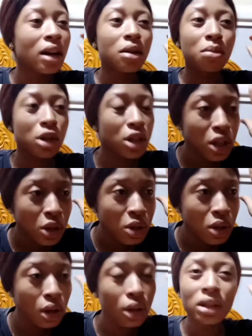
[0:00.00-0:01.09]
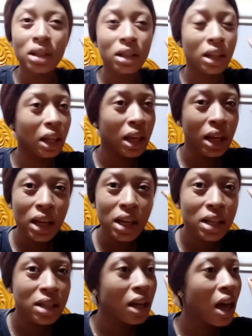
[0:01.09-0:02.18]
The mosquito, the
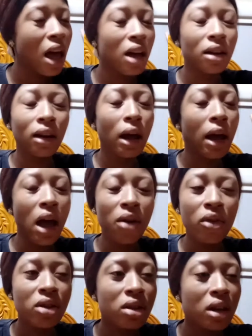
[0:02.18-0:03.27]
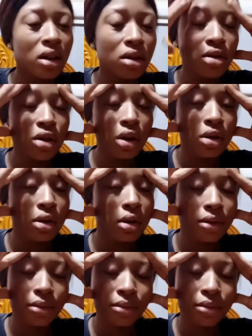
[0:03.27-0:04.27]
heat, like, everything is just,